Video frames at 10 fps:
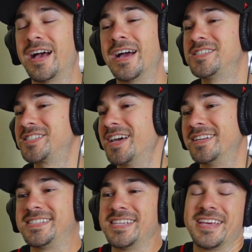I just
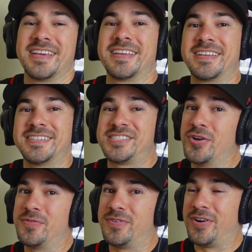got to say,
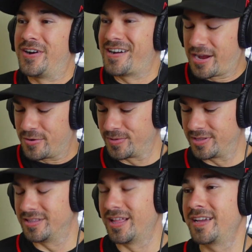so far, I
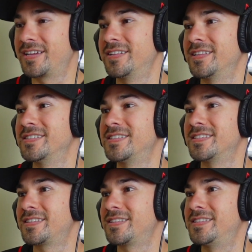really like it. This
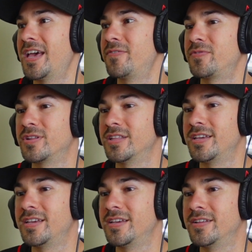is
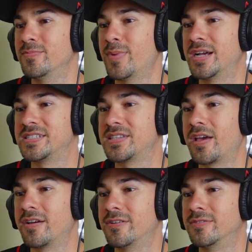definitely my
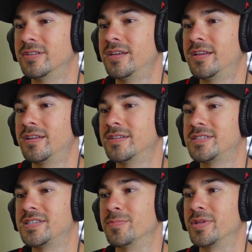style,
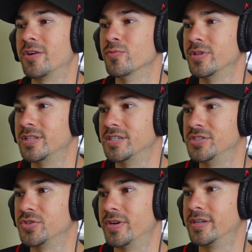something I really
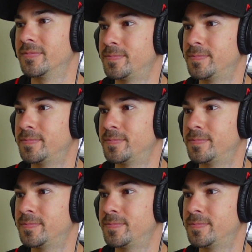enjoy.